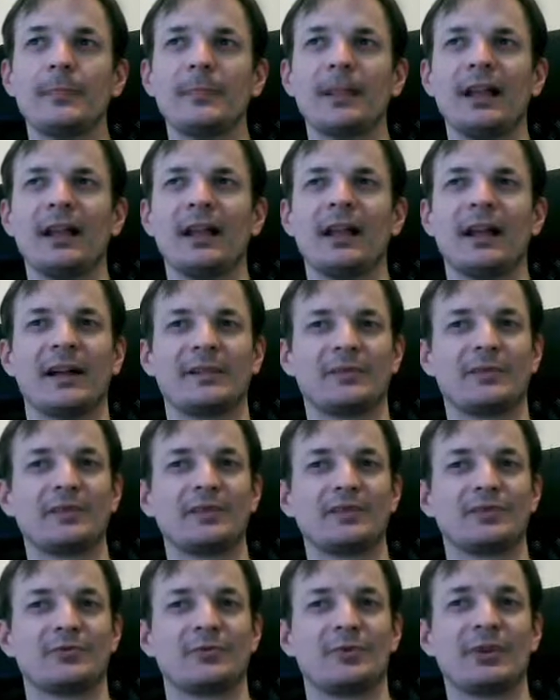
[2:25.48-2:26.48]
I think these
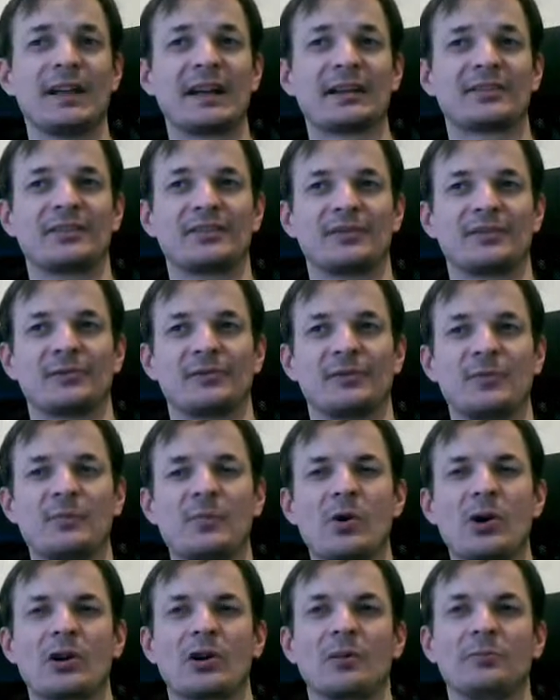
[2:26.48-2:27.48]
reactions are
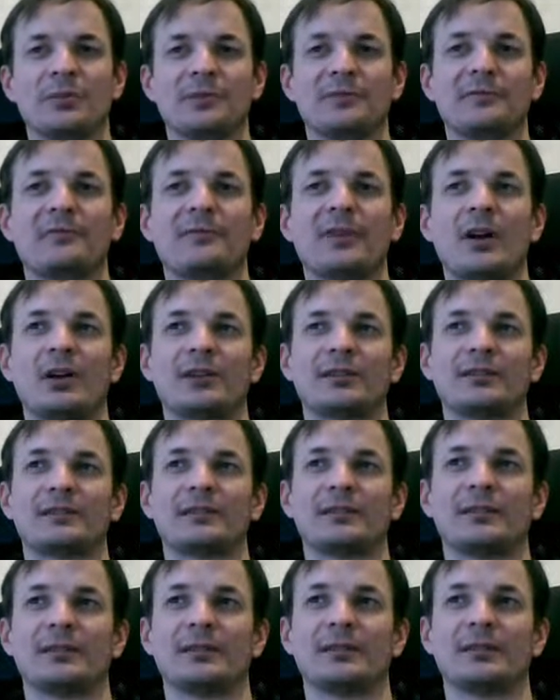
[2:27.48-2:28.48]
remarkably fast,
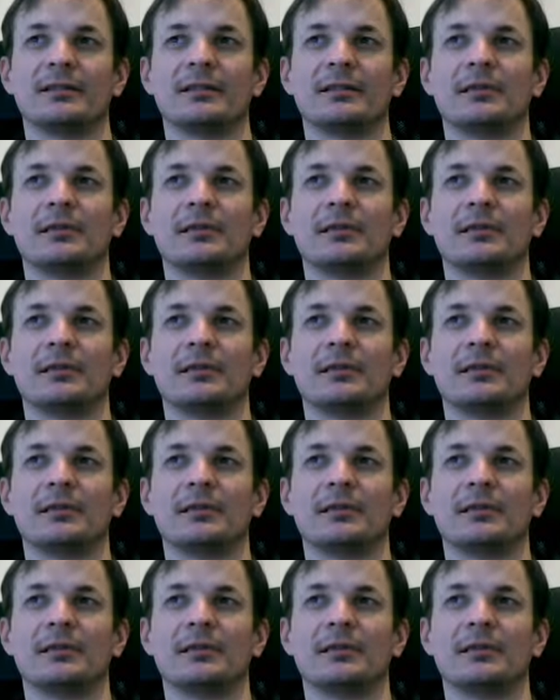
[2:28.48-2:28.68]
and